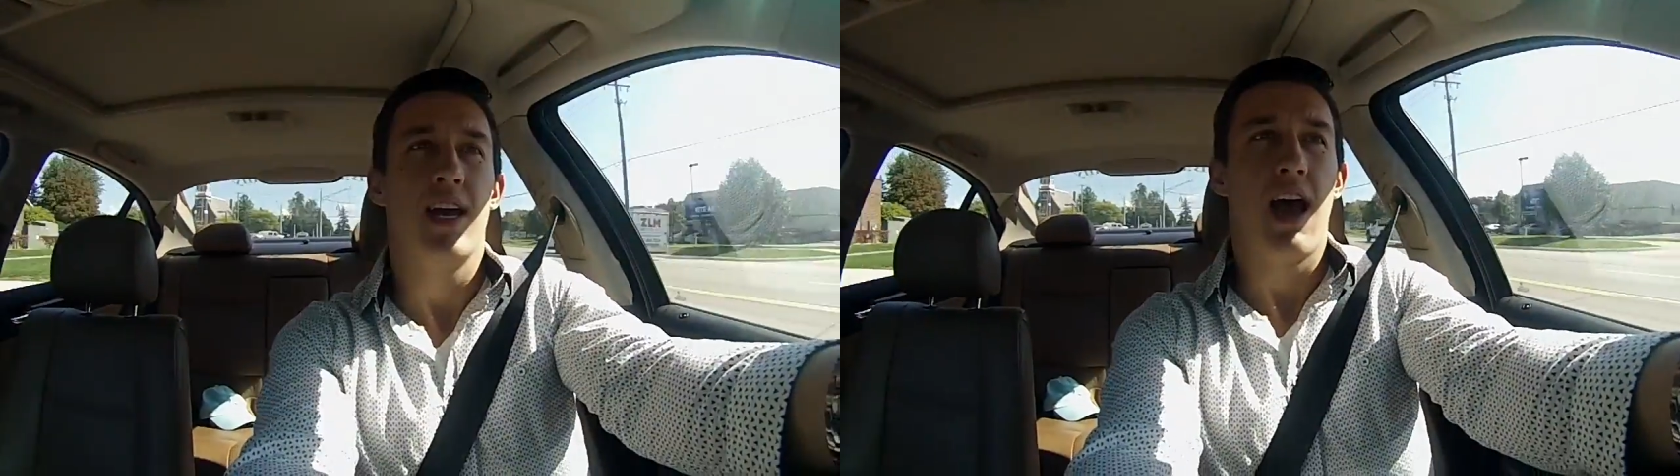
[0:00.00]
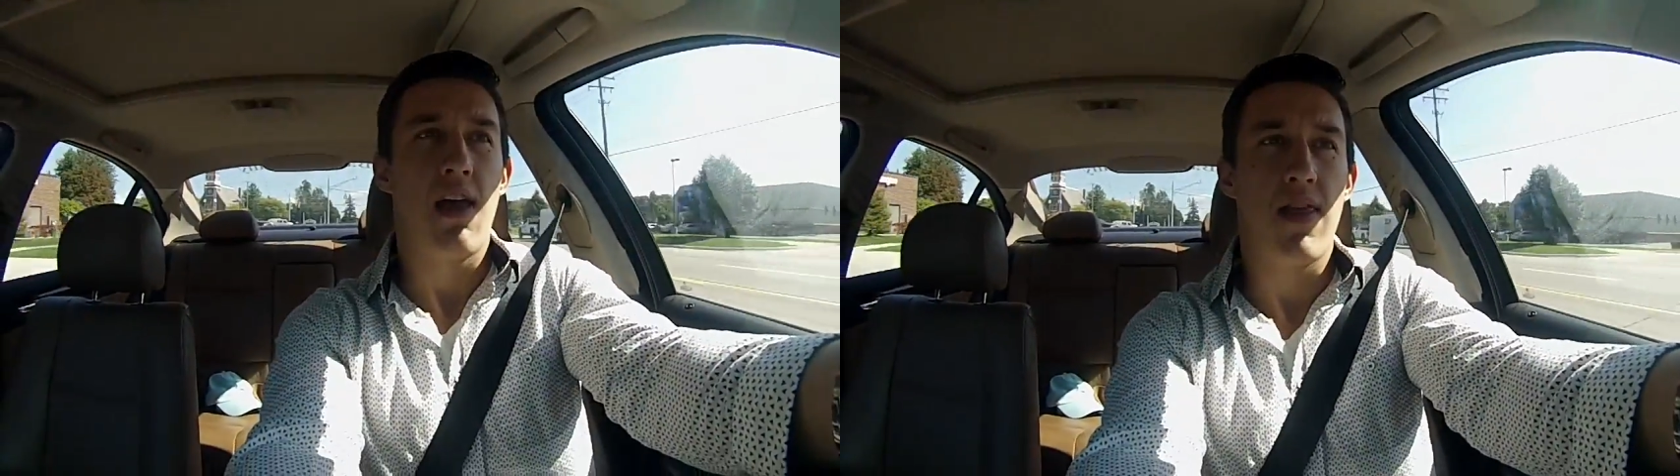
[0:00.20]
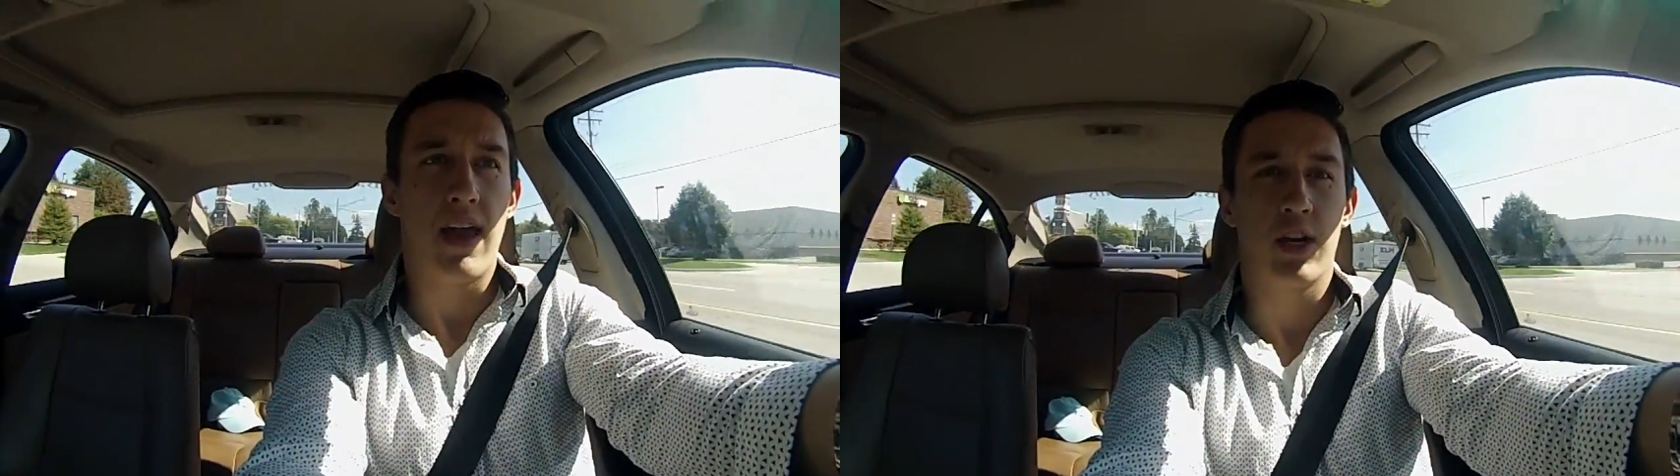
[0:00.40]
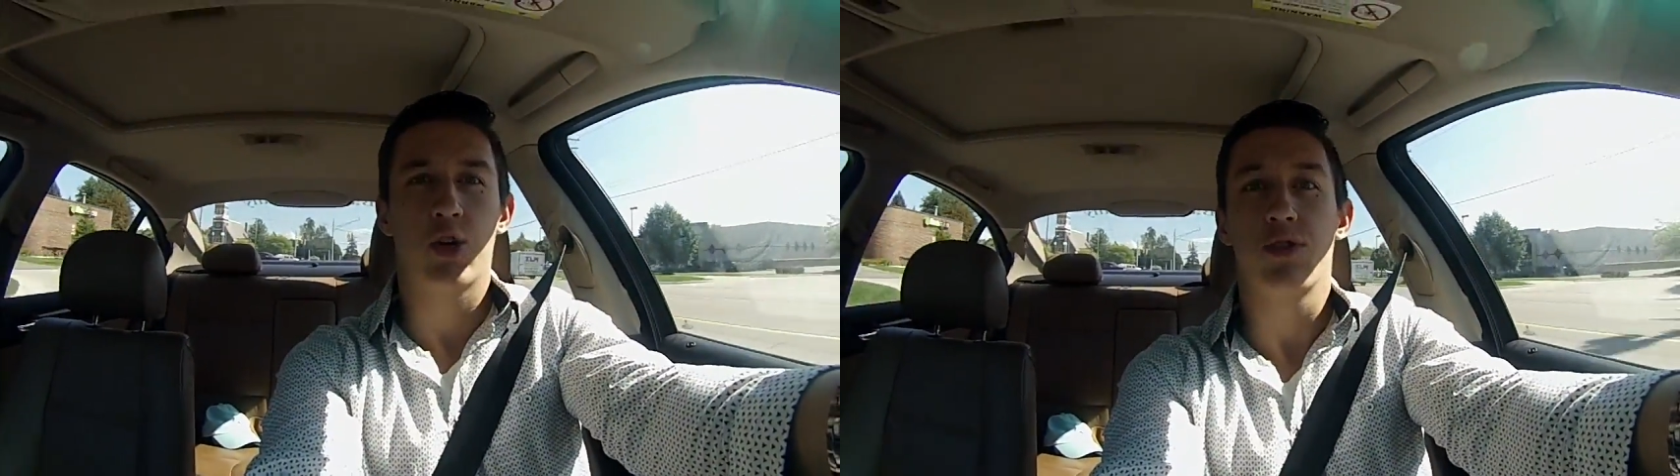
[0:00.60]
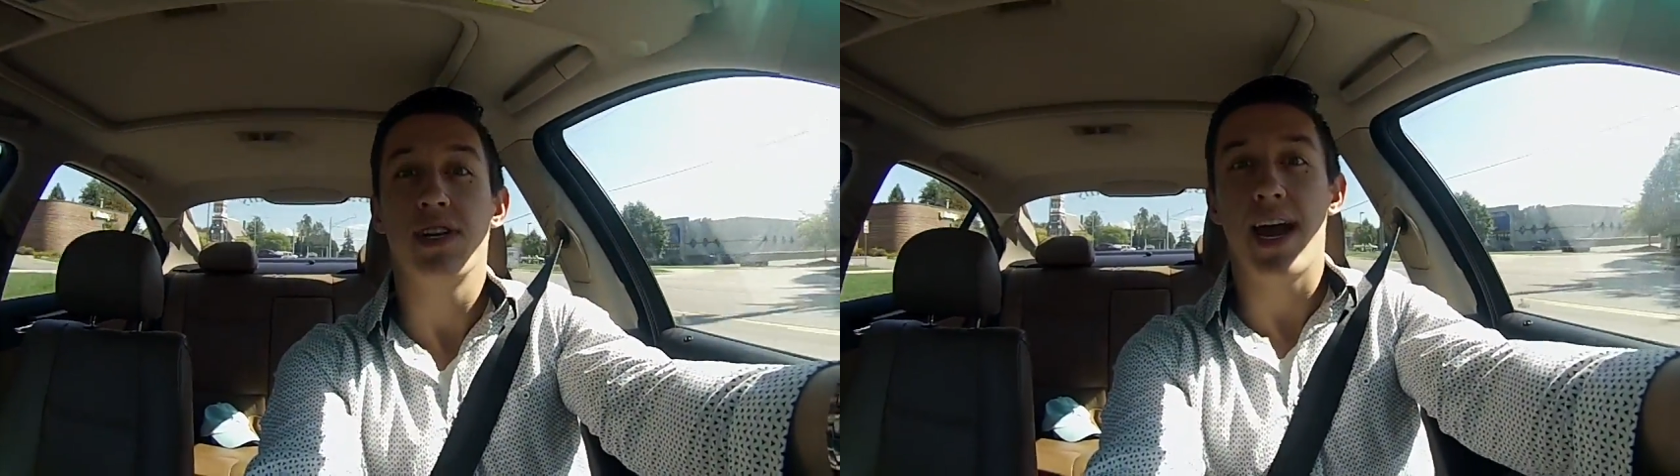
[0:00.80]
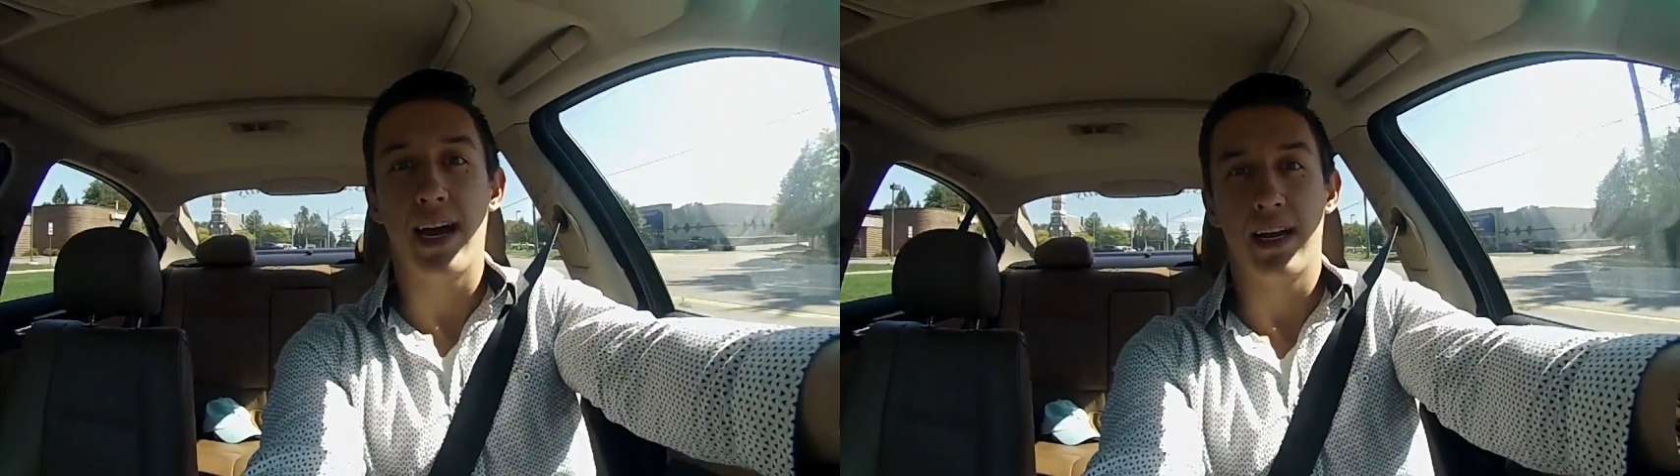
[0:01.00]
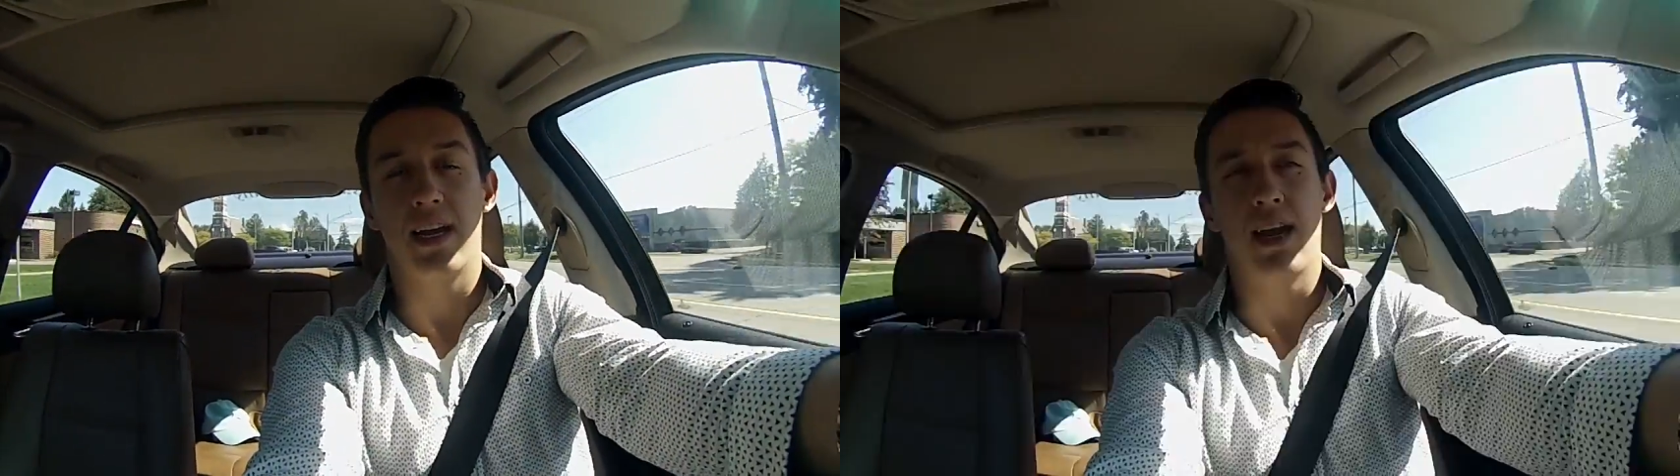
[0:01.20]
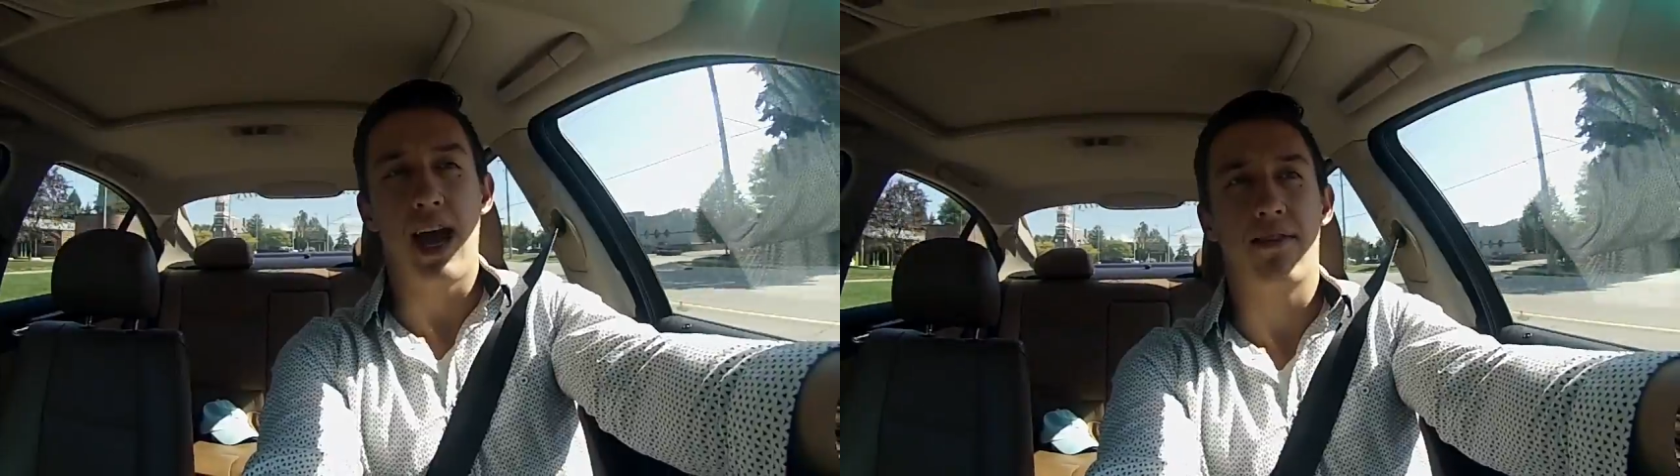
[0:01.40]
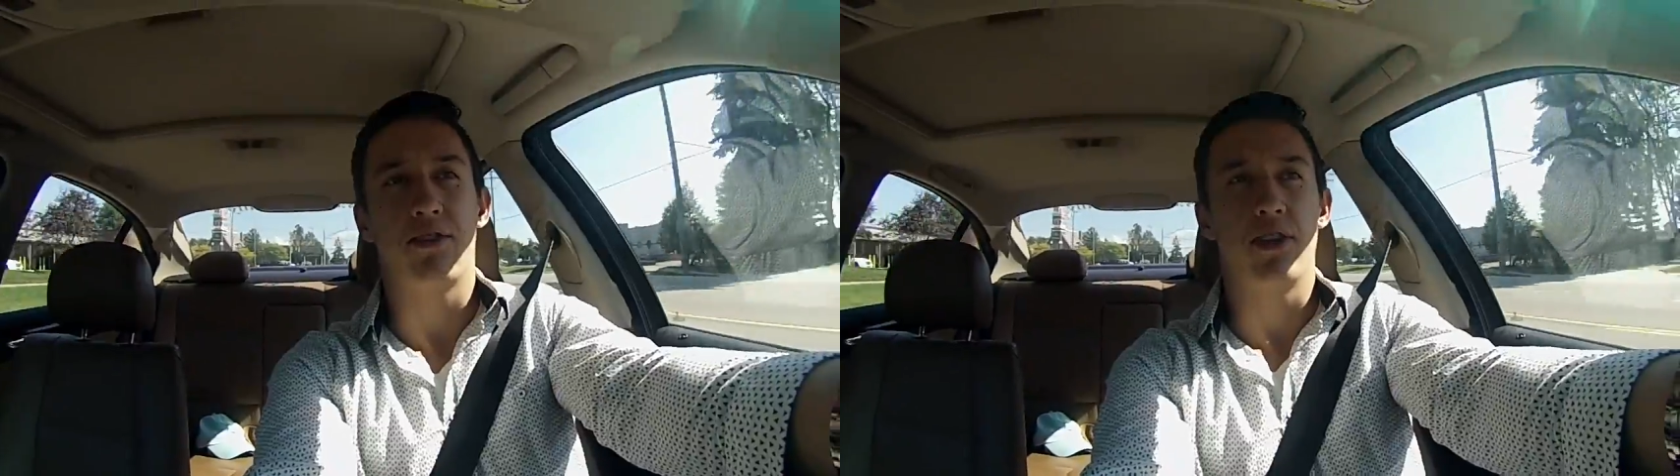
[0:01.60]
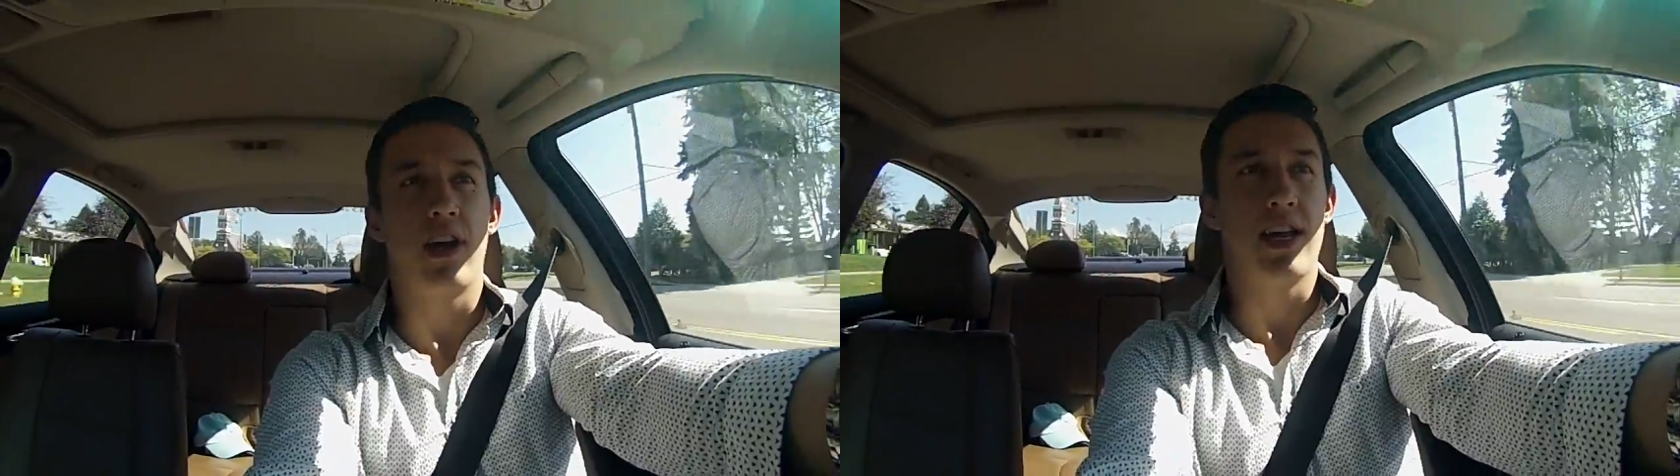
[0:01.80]
And then created
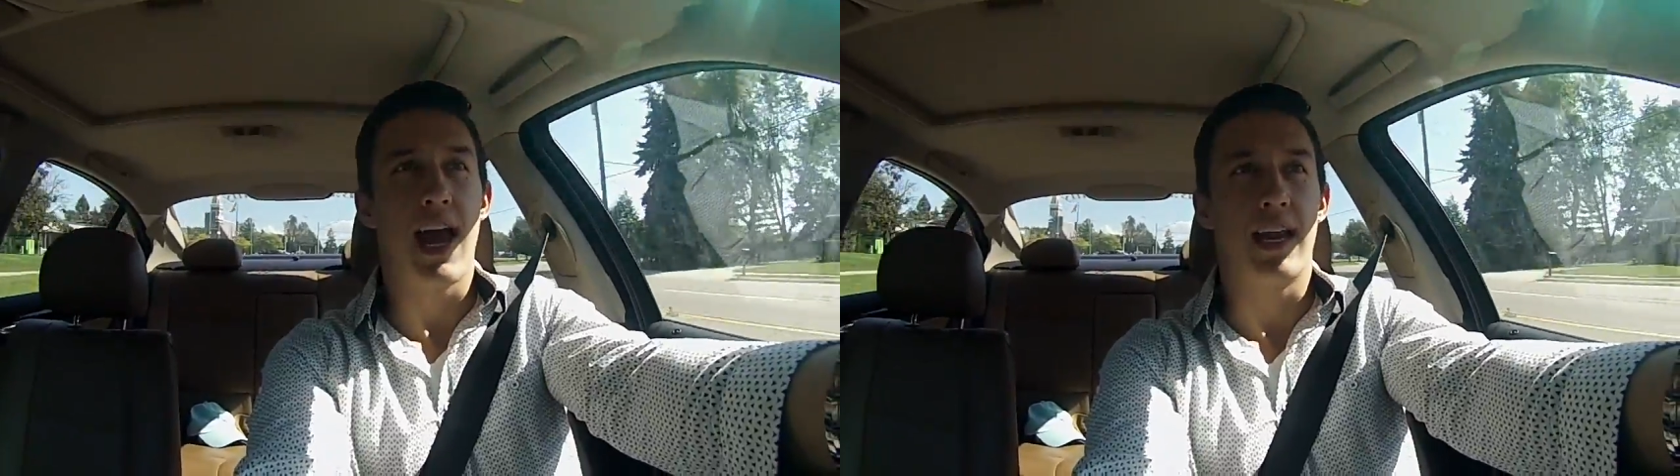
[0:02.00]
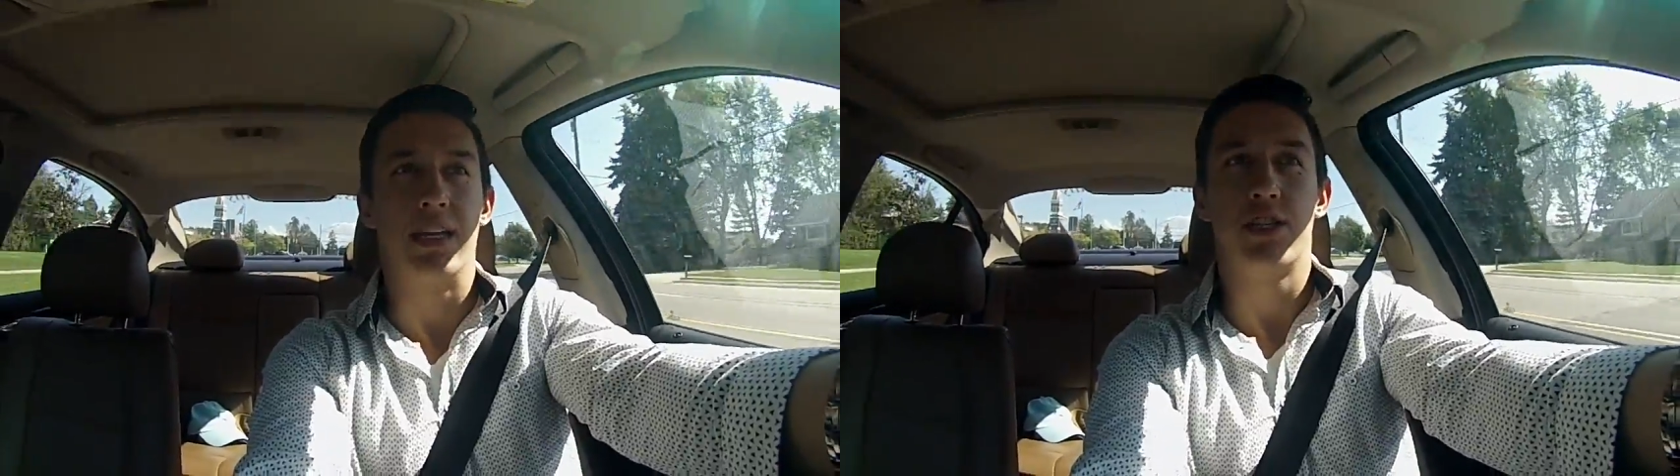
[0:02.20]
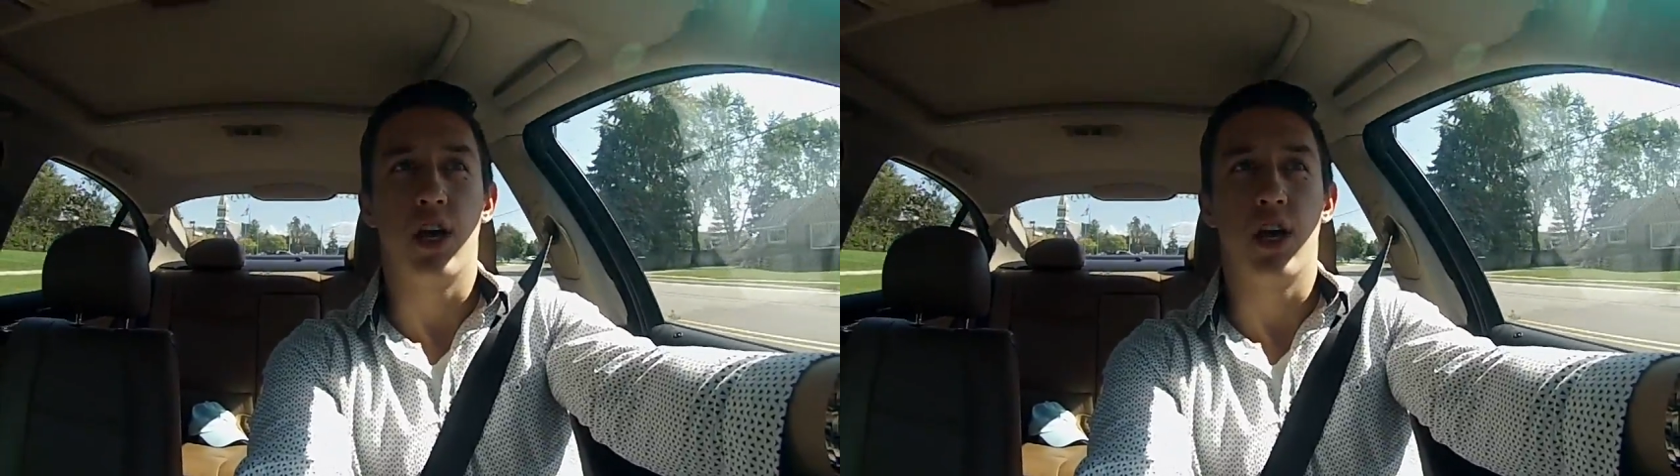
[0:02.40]
after he already had it.